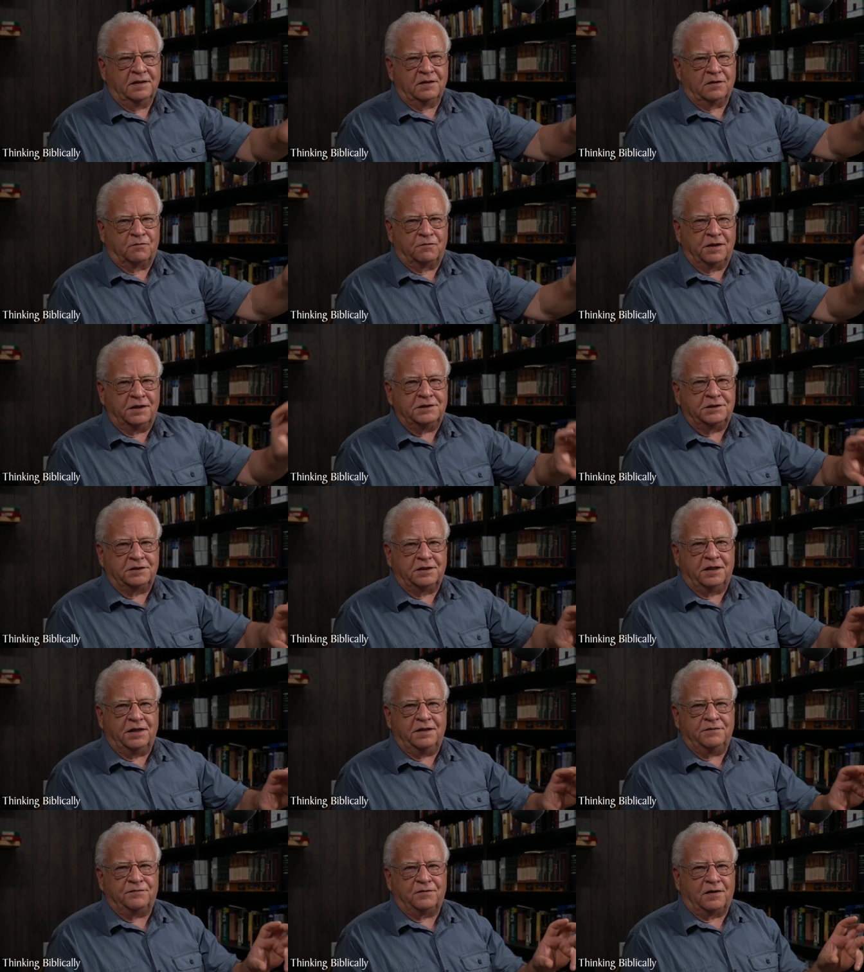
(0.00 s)

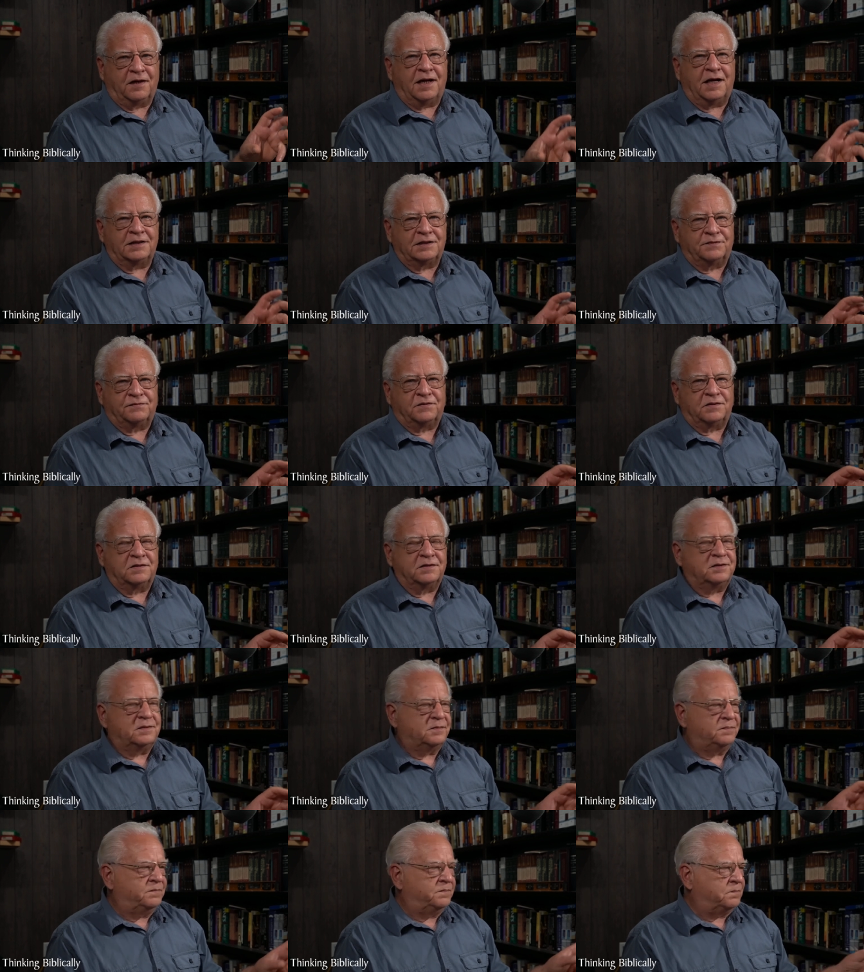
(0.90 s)
originally
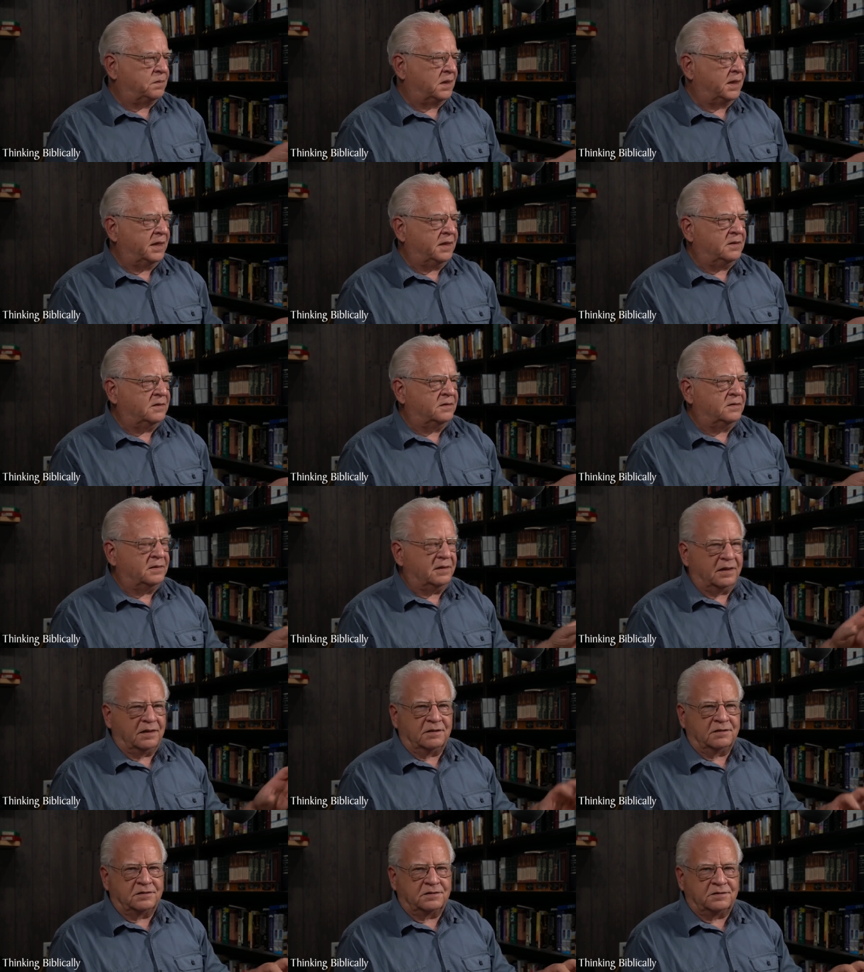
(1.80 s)
philosophers, Plato,
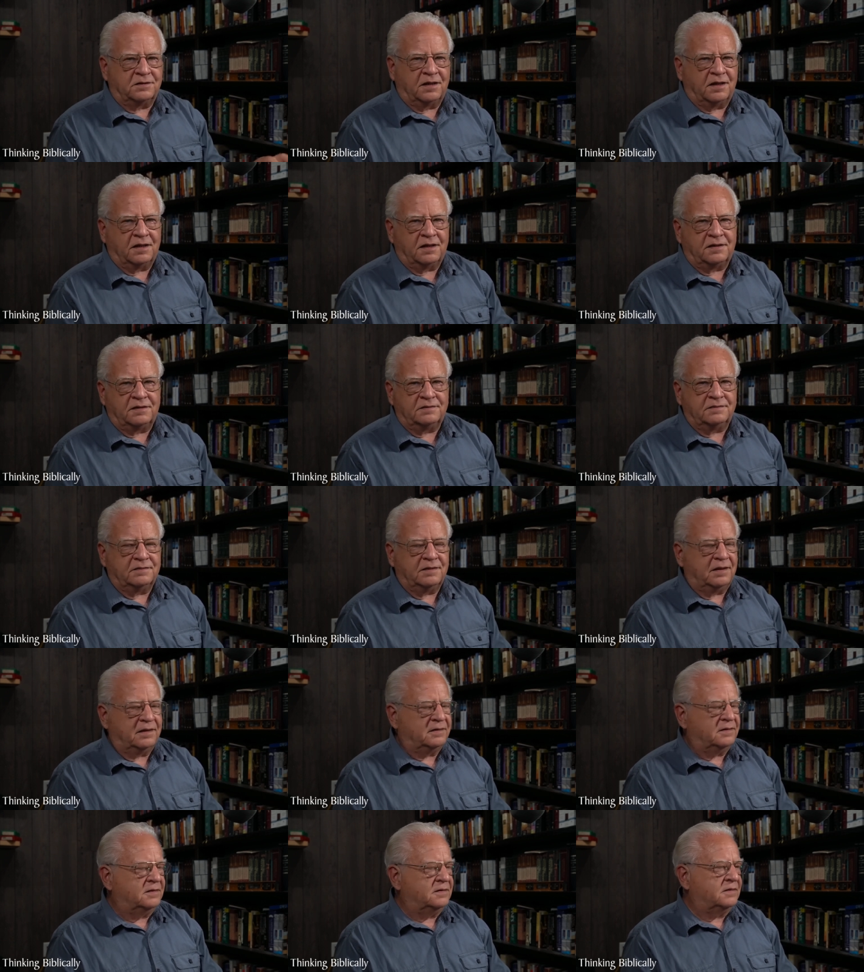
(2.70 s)
Aristotle,
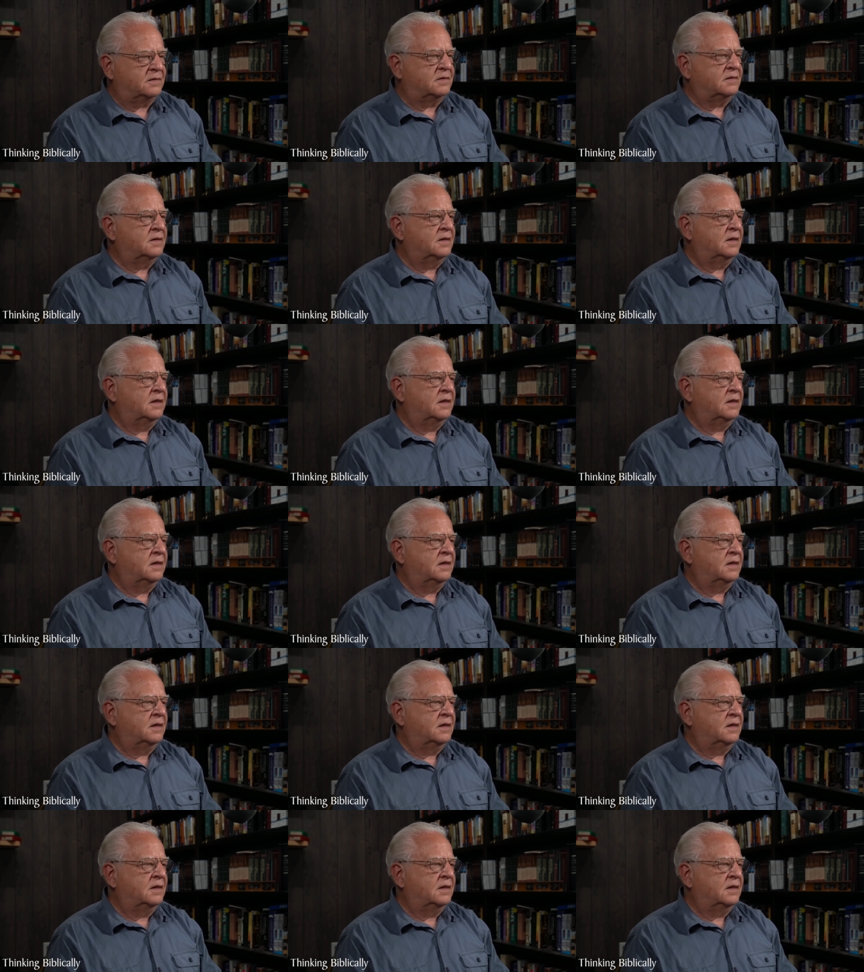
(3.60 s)
others,